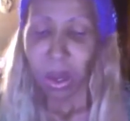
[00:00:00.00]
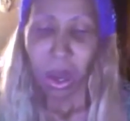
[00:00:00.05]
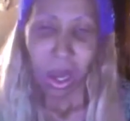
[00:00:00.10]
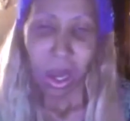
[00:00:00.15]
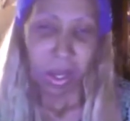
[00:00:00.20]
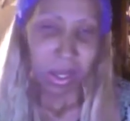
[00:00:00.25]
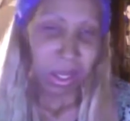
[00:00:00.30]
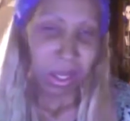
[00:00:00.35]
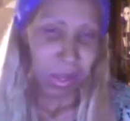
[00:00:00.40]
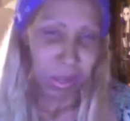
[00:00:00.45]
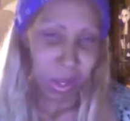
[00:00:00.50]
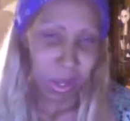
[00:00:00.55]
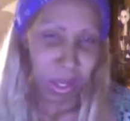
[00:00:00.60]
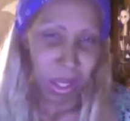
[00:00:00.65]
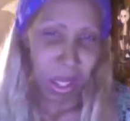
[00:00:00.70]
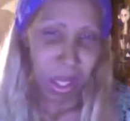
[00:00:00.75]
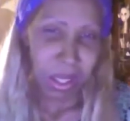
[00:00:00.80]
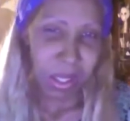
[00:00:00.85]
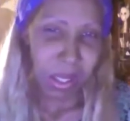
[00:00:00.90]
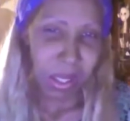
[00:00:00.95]
On TV,
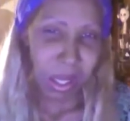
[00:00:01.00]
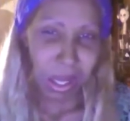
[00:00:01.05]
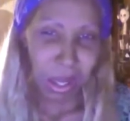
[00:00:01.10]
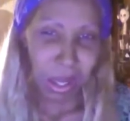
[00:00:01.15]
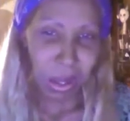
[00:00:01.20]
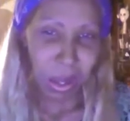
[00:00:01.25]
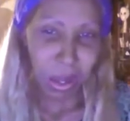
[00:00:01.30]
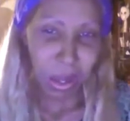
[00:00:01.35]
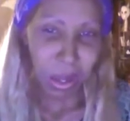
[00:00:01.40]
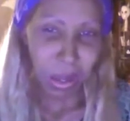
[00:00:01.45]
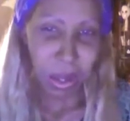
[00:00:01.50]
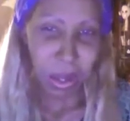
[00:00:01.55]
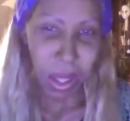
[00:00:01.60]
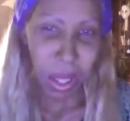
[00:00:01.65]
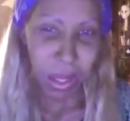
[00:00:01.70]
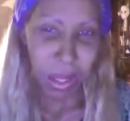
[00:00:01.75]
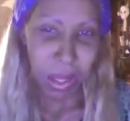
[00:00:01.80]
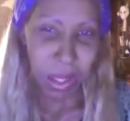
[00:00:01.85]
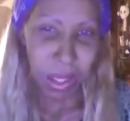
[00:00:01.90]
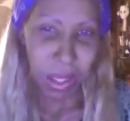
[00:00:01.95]
they say a little
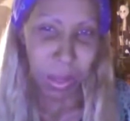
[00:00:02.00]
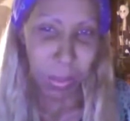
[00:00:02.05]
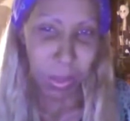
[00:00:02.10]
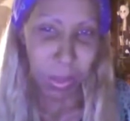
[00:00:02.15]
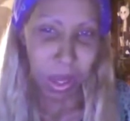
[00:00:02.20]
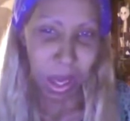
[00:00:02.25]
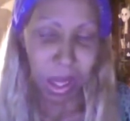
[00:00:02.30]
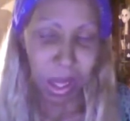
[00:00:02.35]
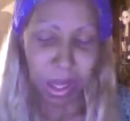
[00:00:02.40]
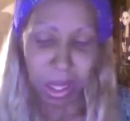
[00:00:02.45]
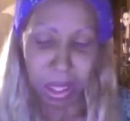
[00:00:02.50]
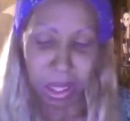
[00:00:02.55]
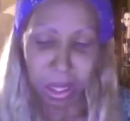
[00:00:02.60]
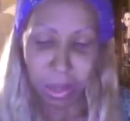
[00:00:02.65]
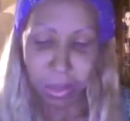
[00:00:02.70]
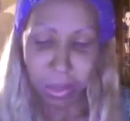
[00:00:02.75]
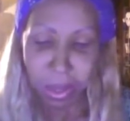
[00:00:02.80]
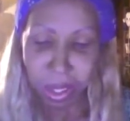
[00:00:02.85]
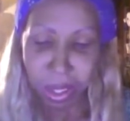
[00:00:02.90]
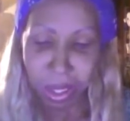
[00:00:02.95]
less than what I think
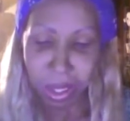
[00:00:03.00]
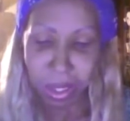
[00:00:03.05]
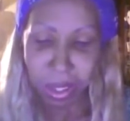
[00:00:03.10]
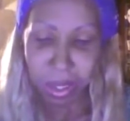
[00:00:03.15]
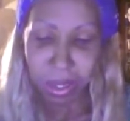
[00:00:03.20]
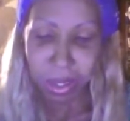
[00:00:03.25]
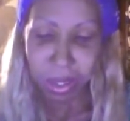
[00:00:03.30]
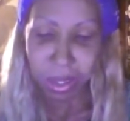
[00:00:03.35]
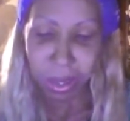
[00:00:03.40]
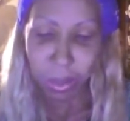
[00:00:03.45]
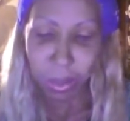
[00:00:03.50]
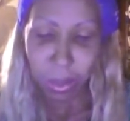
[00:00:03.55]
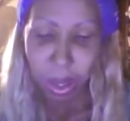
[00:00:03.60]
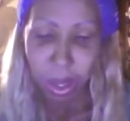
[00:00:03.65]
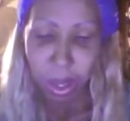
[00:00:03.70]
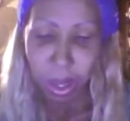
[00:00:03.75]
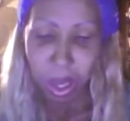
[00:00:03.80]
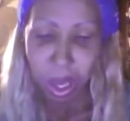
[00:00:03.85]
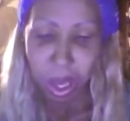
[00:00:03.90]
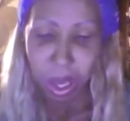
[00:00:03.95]
you need, so
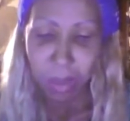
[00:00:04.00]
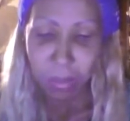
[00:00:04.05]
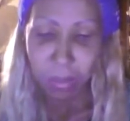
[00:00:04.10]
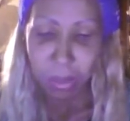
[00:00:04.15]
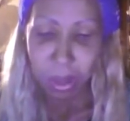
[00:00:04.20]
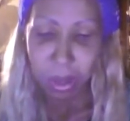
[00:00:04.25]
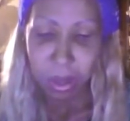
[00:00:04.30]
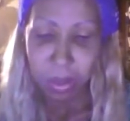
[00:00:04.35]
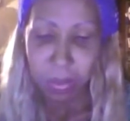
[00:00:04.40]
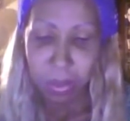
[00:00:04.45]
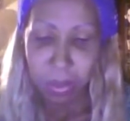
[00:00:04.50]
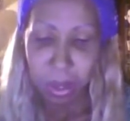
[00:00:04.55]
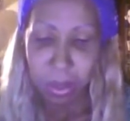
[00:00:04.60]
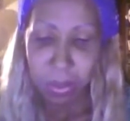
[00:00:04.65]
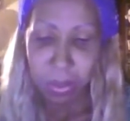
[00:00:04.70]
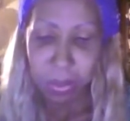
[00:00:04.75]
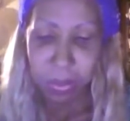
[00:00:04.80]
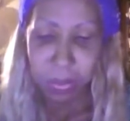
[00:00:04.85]
I put about